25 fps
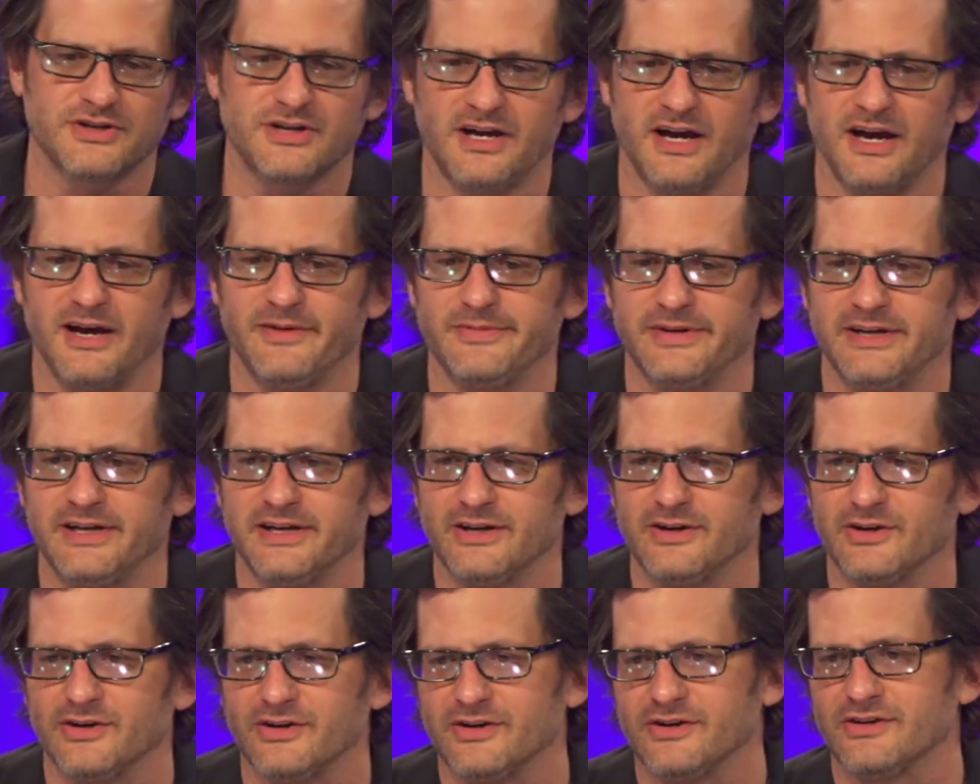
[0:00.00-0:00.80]
are
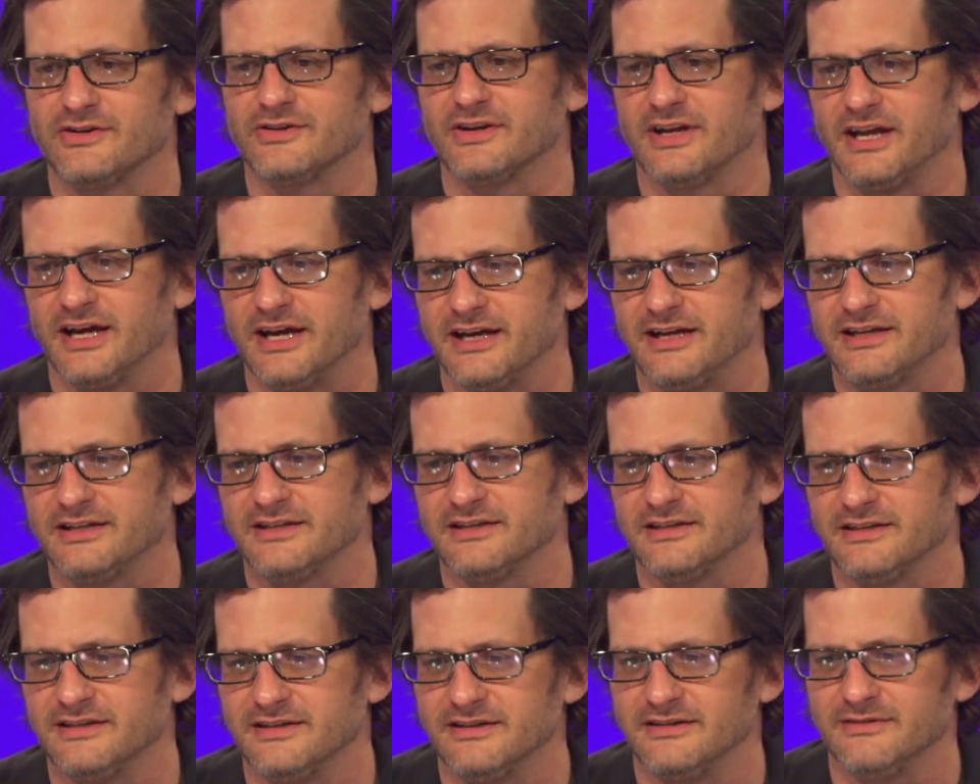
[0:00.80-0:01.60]
coming, or like
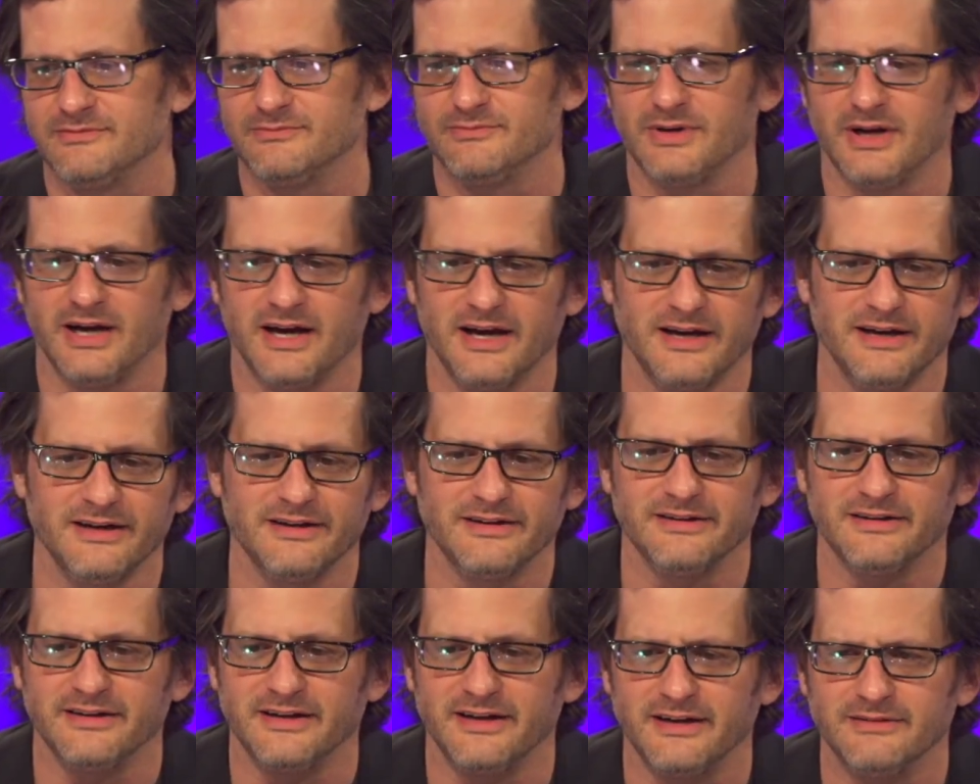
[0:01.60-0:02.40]
is
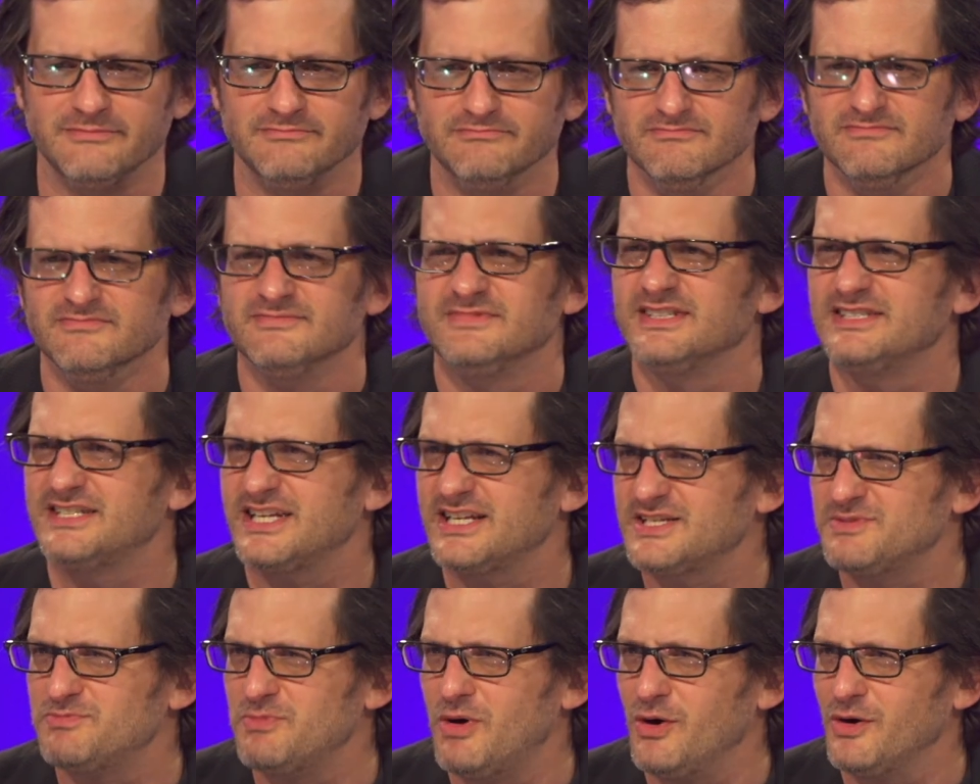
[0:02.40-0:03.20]

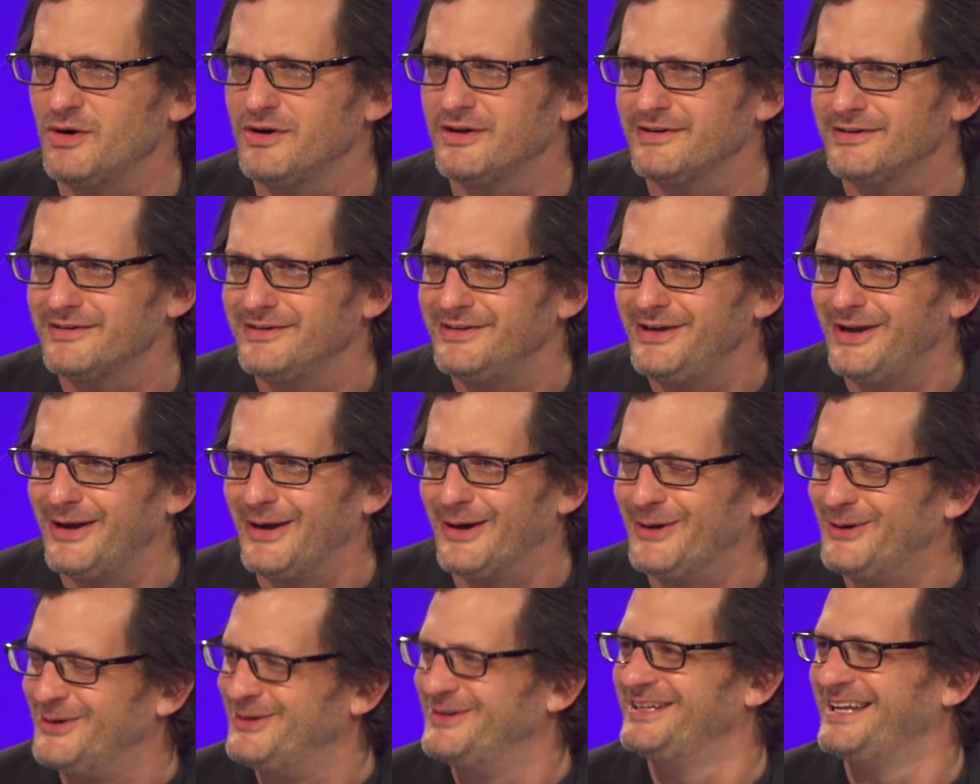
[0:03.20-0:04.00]
that smoke? you
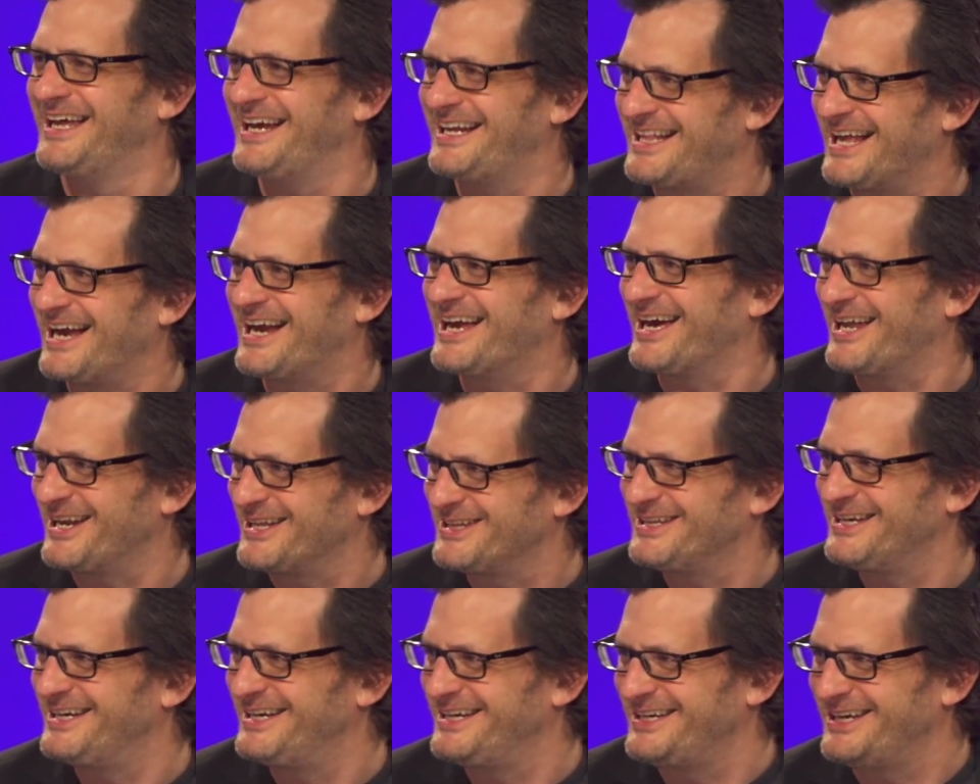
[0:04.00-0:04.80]
know, like that kind
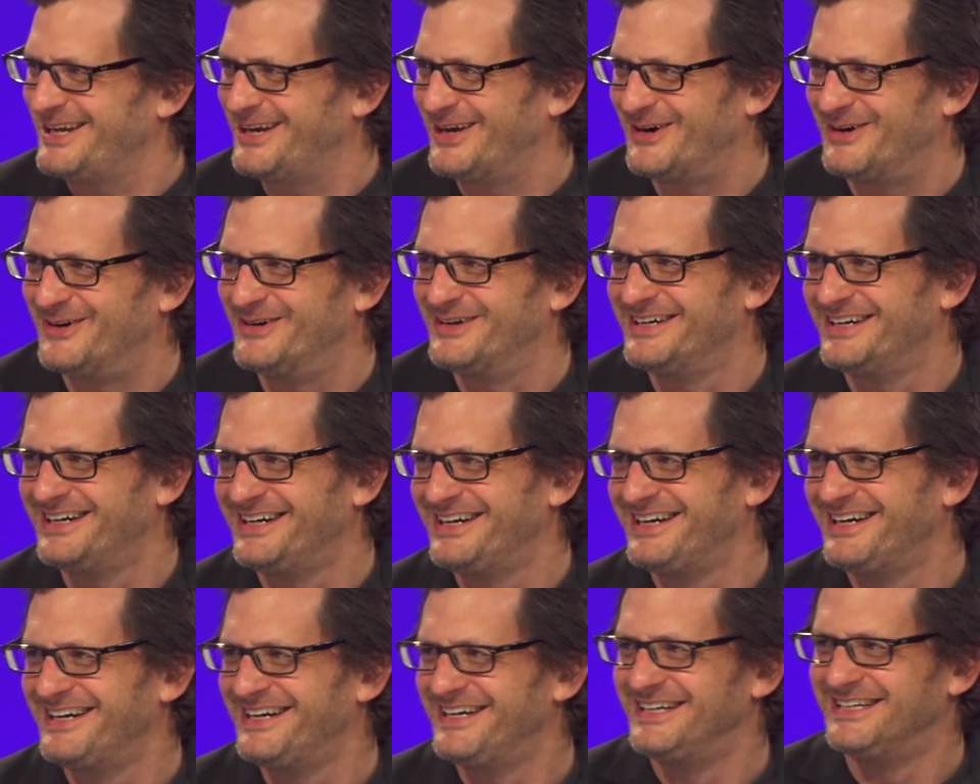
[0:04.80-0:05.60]
of thing, you know?
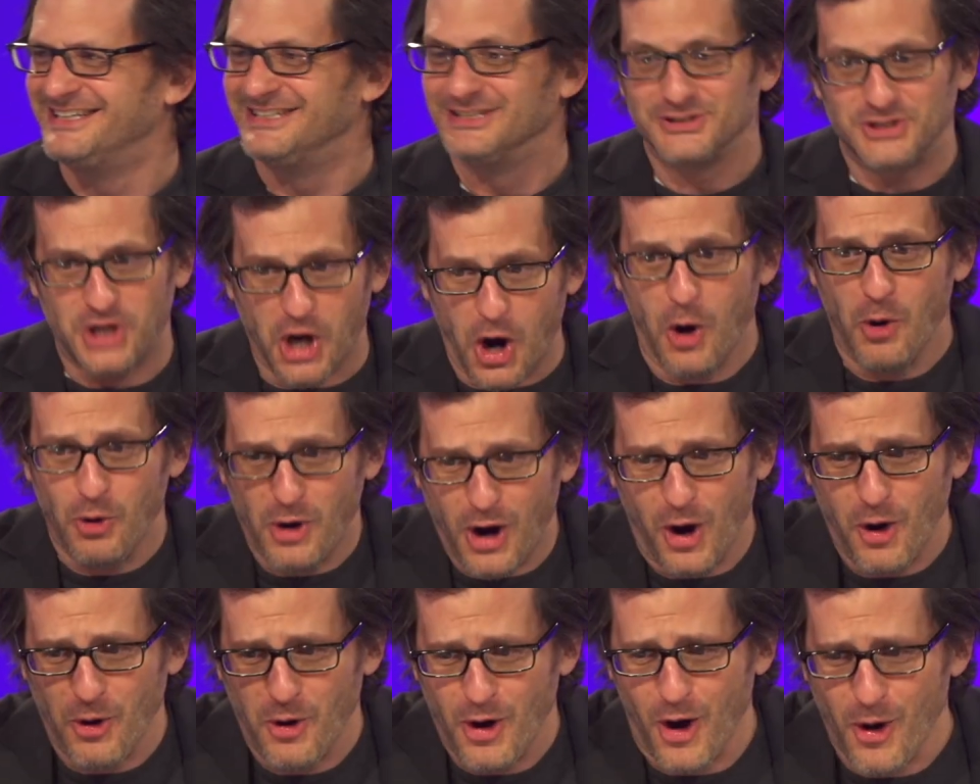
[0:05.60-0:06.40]
Yeah. Go,
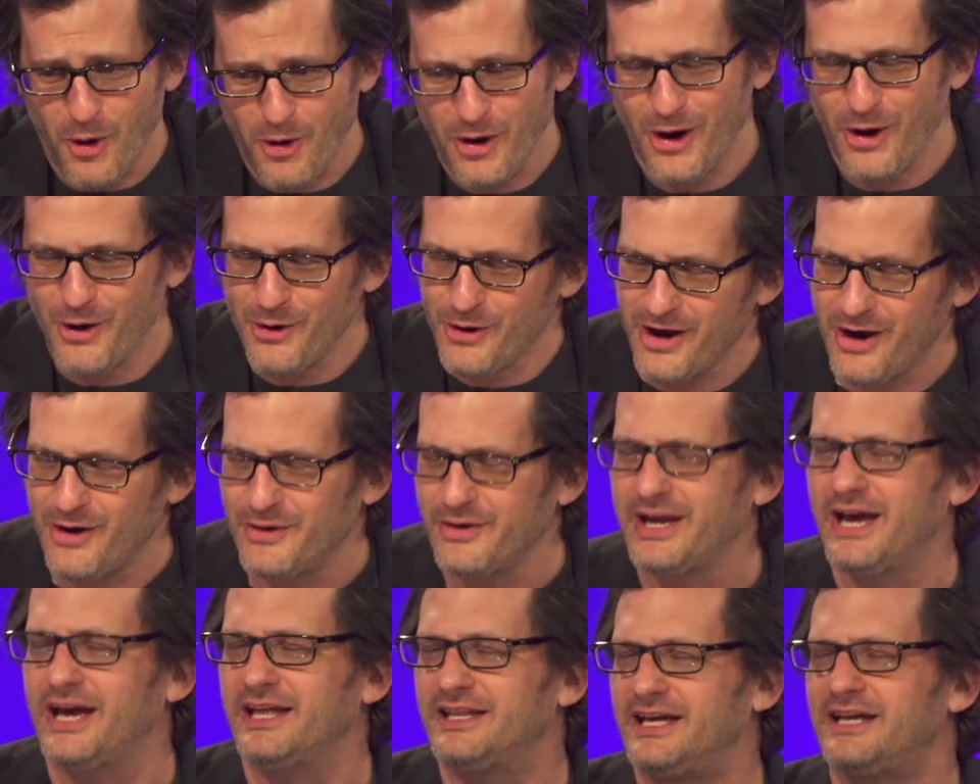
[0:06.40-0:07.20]
go, go, go, go.
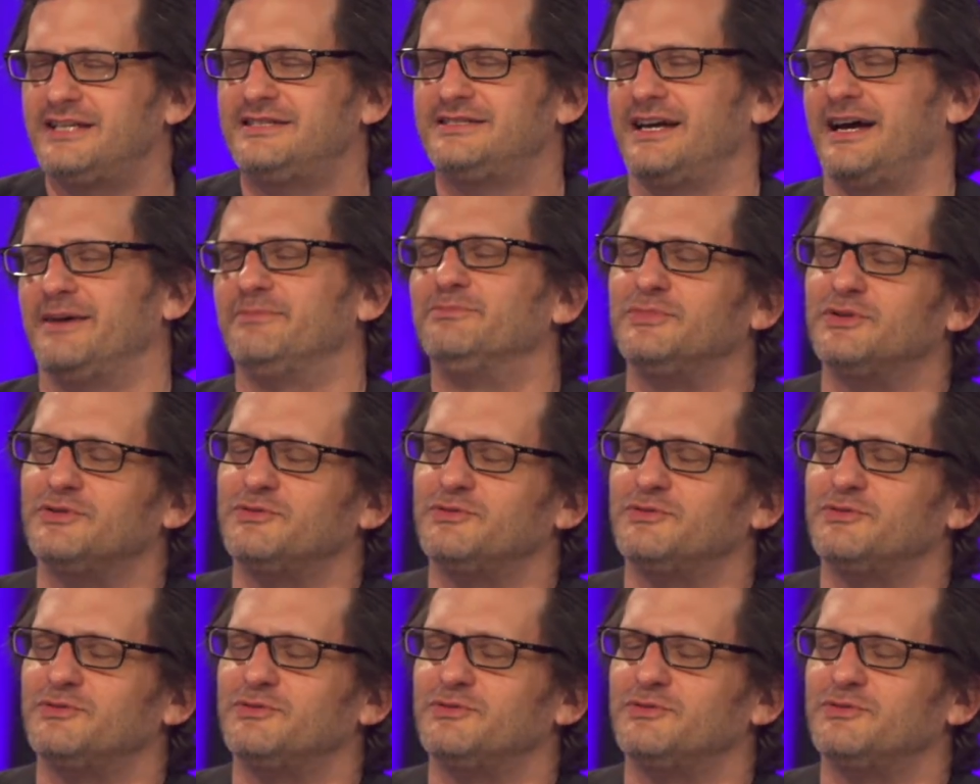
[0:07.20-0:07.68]
Yeah, that's happened